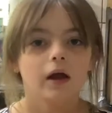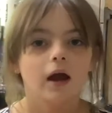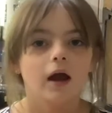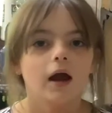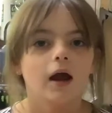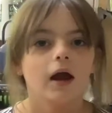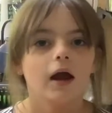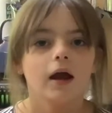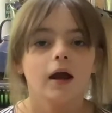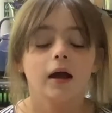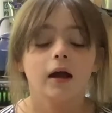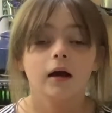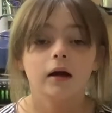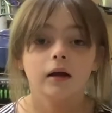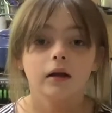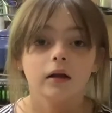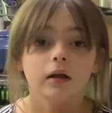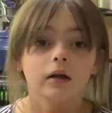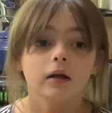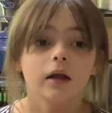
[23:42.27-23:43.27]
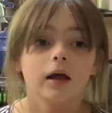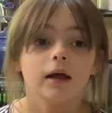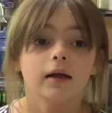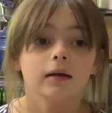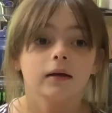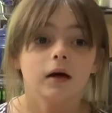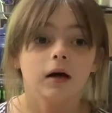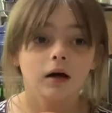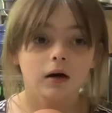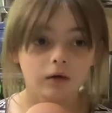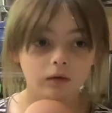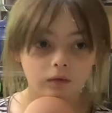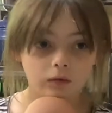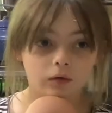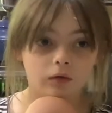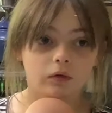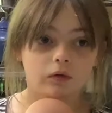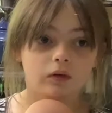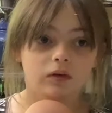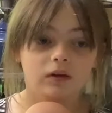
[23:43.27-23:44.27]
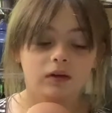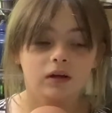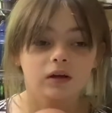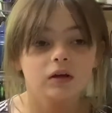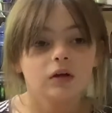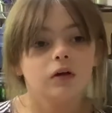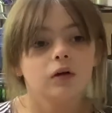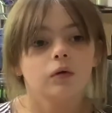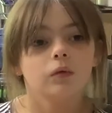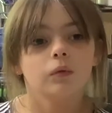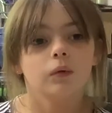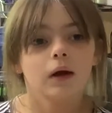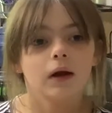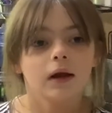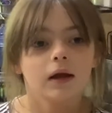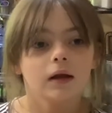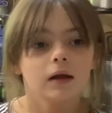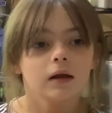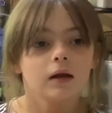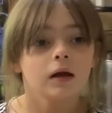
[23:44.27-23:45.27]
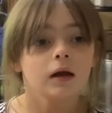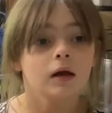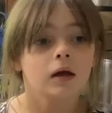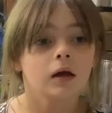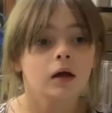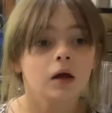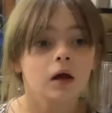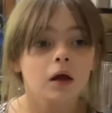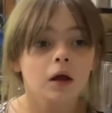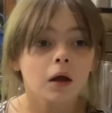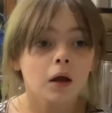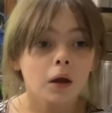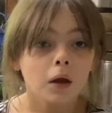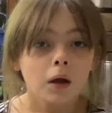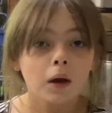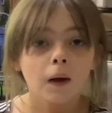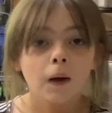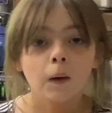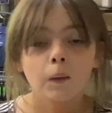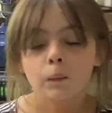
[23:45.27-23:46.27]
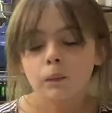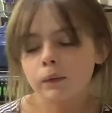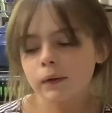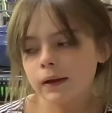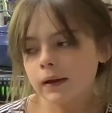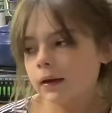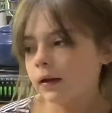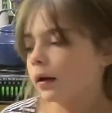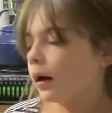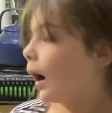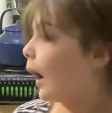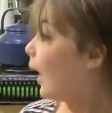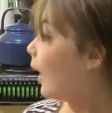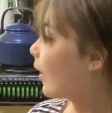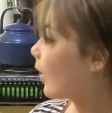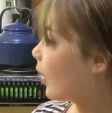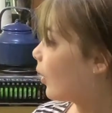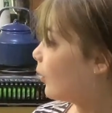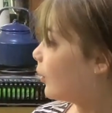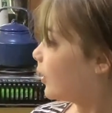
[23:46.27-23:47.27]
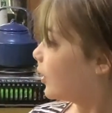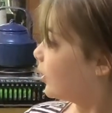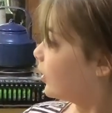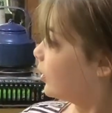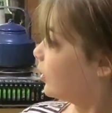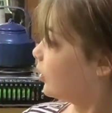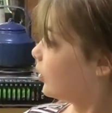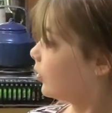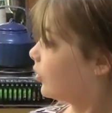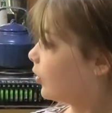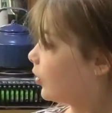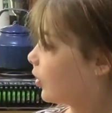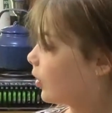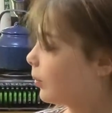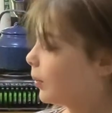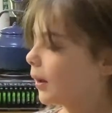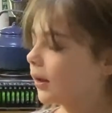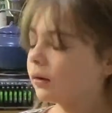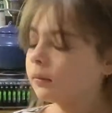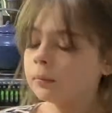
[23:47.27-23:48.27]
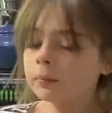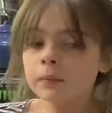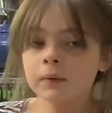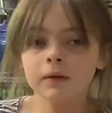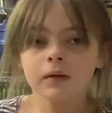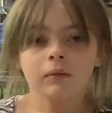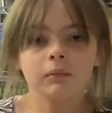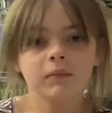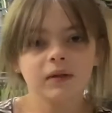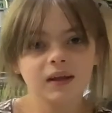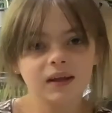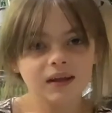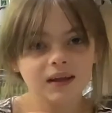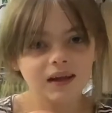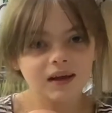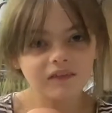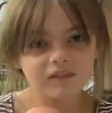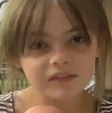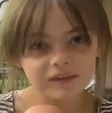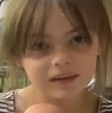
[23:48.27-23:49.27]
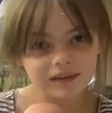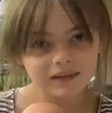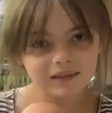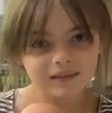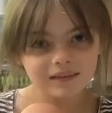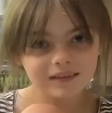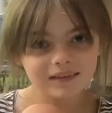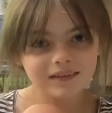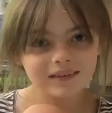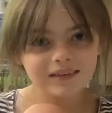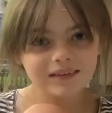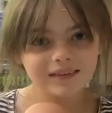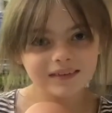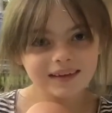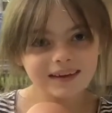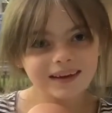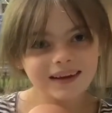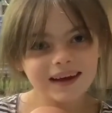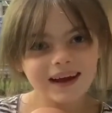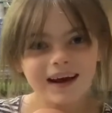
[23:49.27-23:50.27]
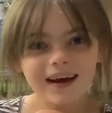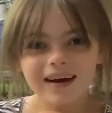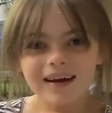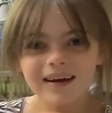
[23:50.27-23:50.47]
And then I will see you when we are going to just about to put them in the oven. See ya!